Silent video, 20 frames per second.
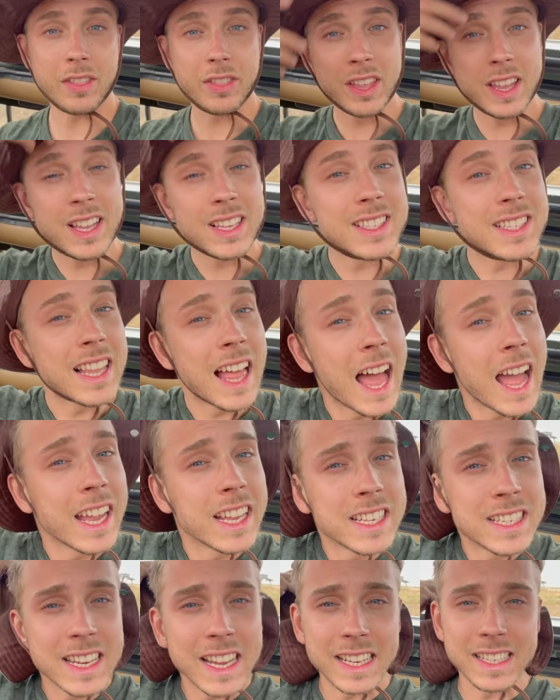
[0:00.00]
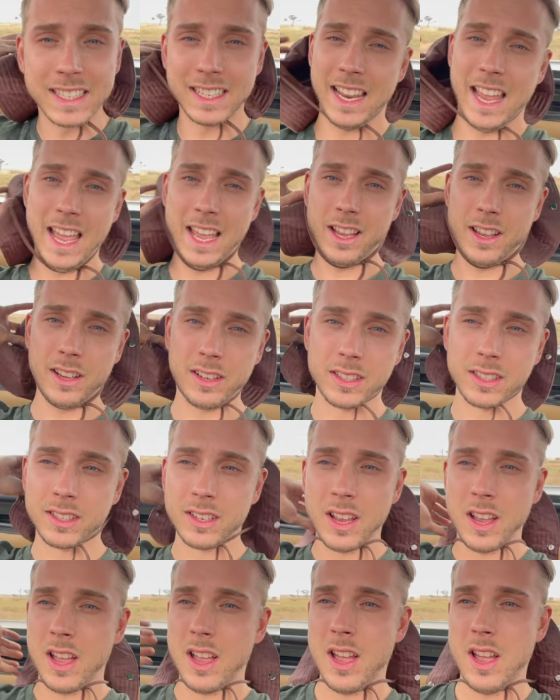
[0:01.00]
think it's lion day today, because
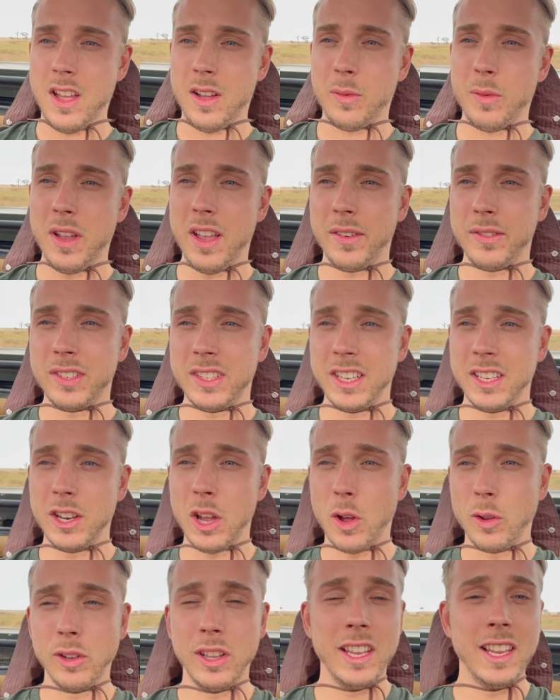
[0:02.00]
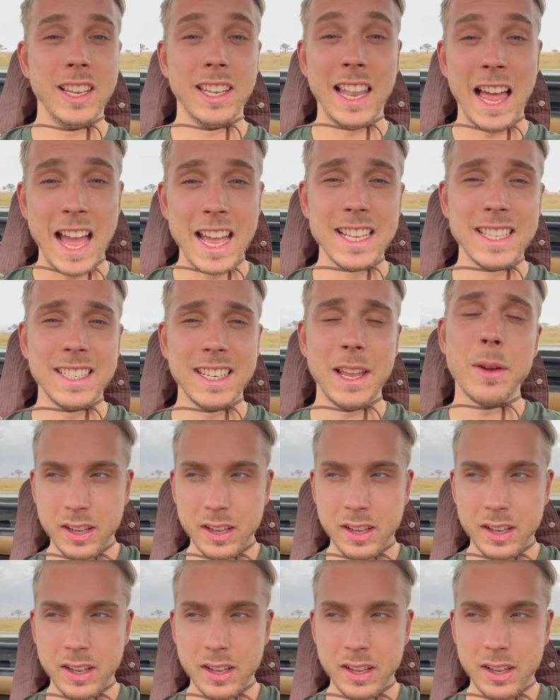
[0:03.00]
we have seen only lions today.